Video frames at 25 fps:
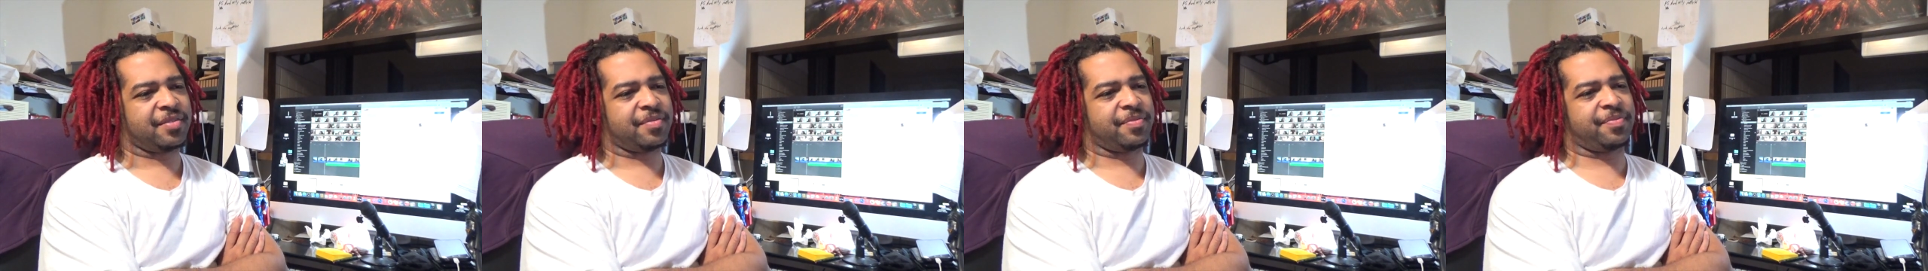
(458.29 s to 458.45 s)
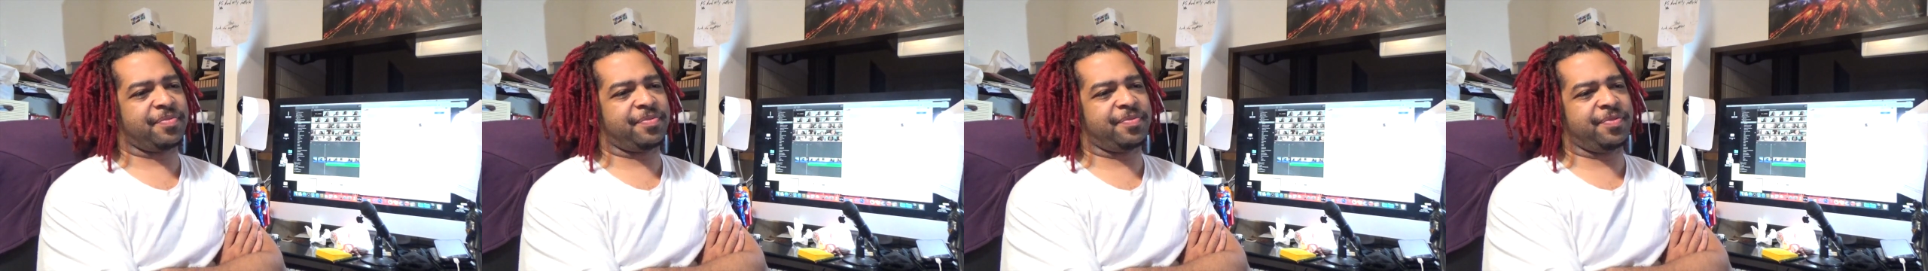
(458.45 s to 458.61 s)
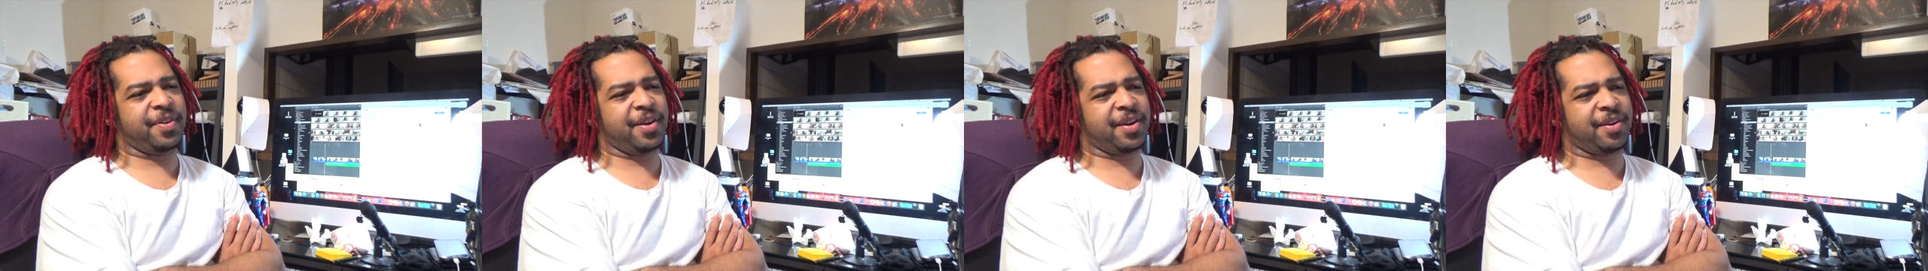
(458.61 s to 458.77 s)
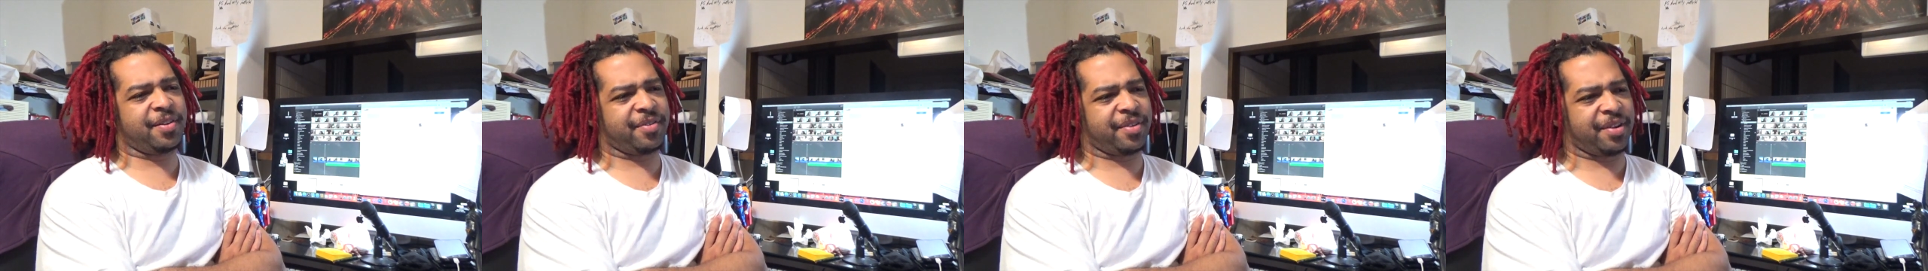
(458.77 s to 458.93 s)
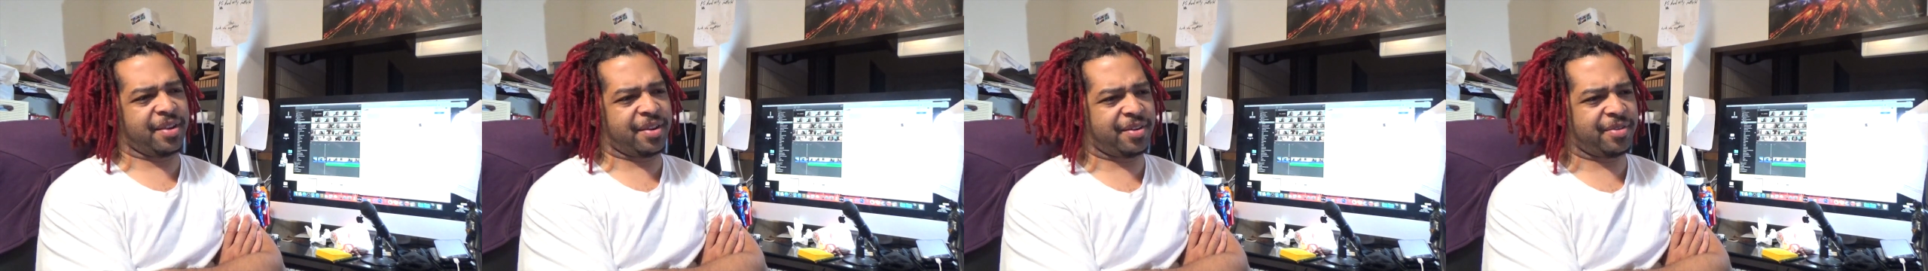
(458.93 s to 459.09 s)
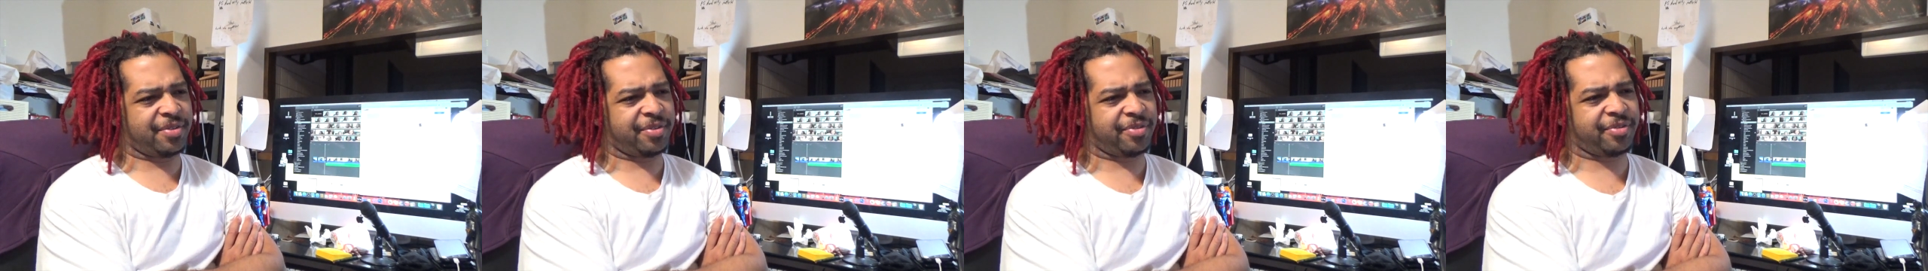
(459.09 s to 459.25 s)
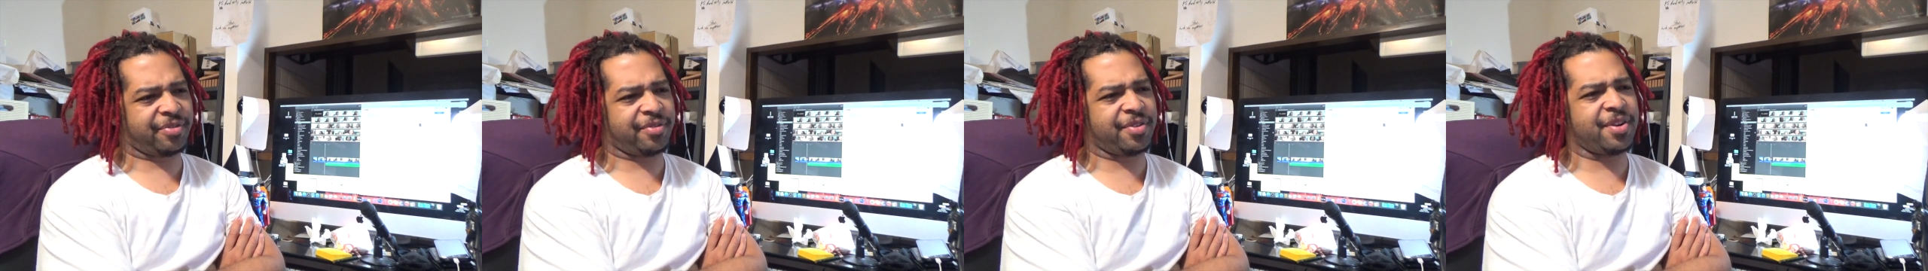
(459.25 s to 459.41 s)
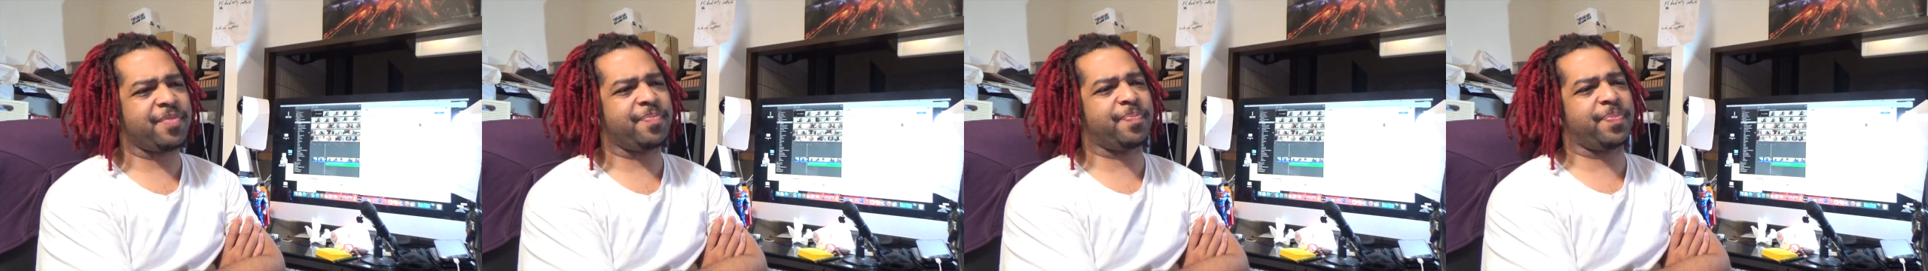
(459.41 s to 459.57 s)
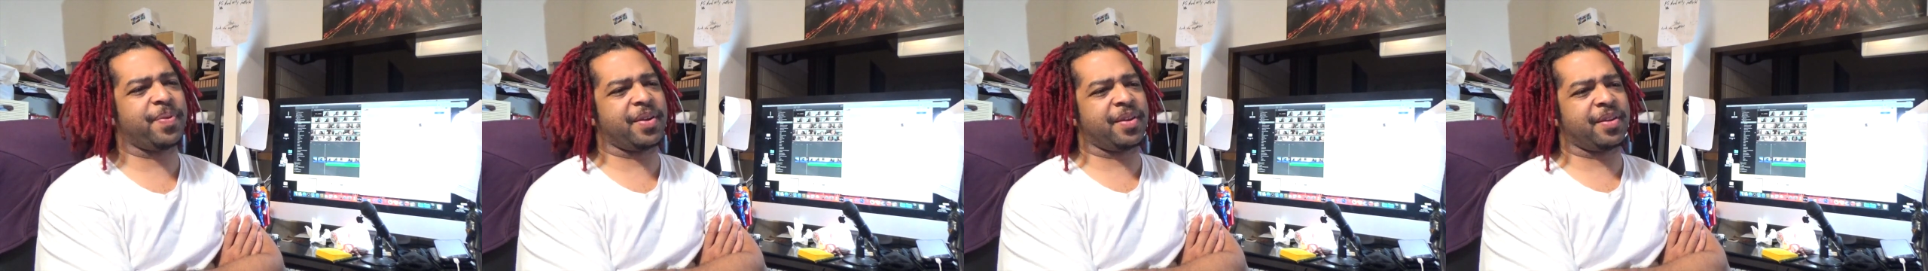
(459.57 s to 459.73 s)
very
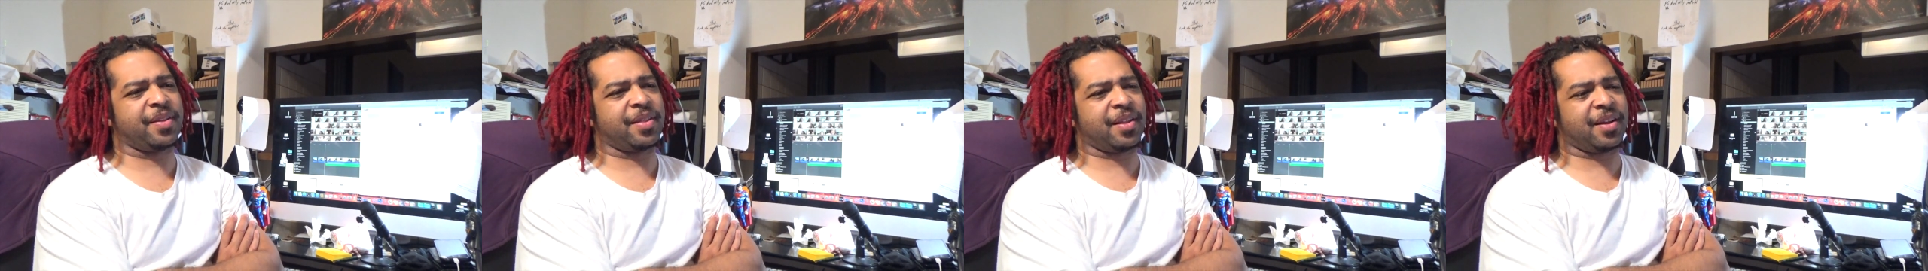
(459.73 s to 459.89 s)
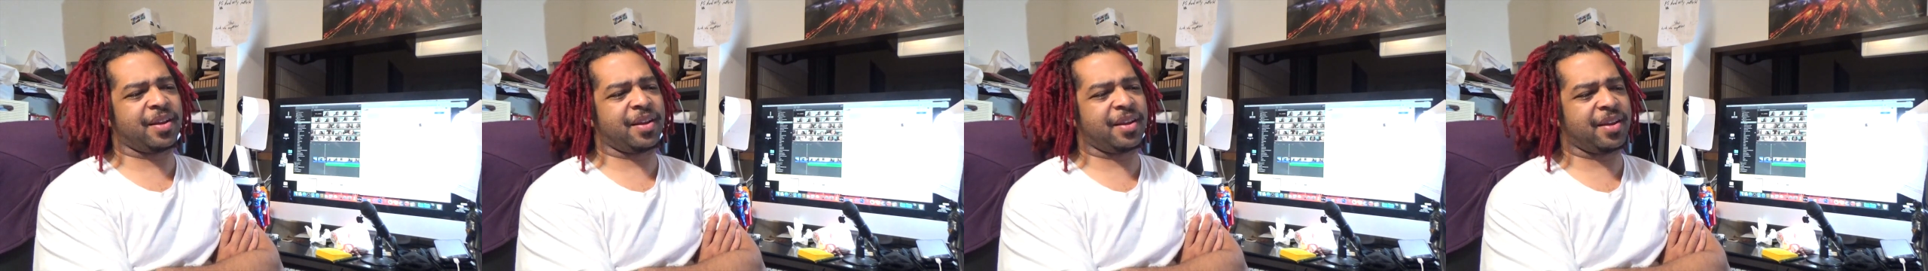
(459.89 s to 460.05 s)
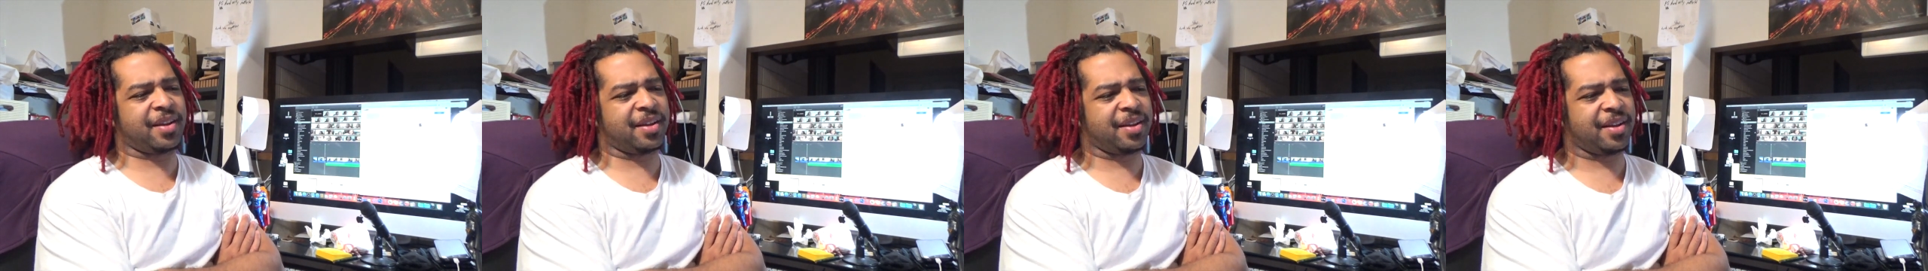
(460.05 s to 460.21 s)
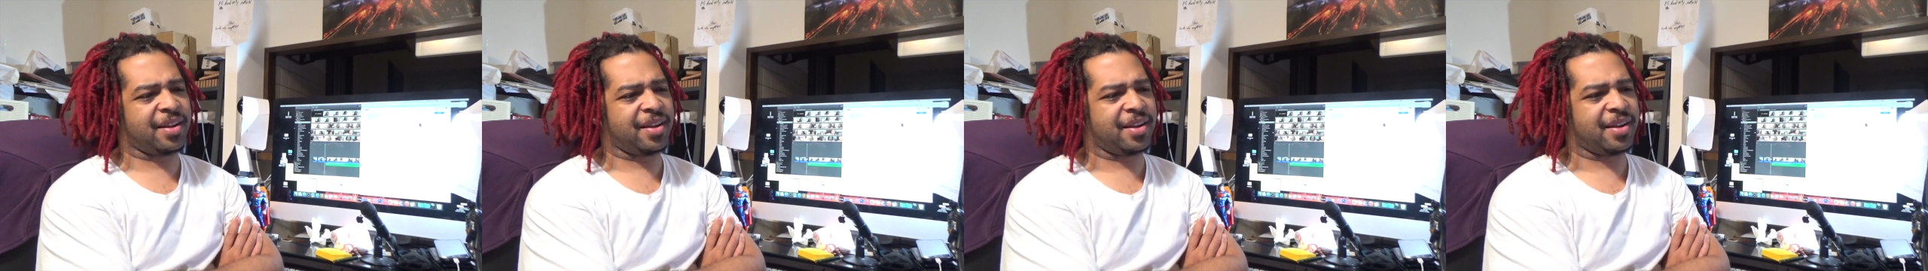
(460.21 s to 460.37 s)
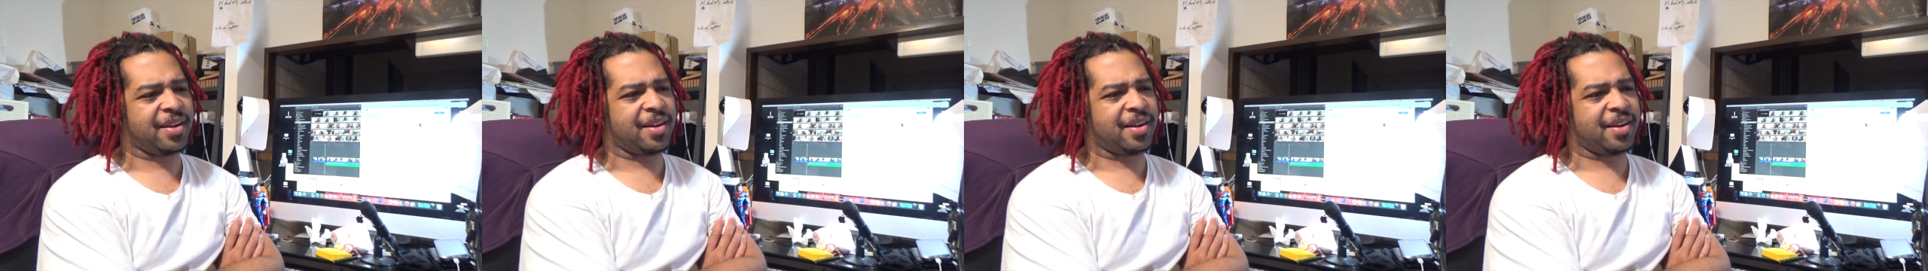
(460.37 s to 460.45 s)
creepy. Like,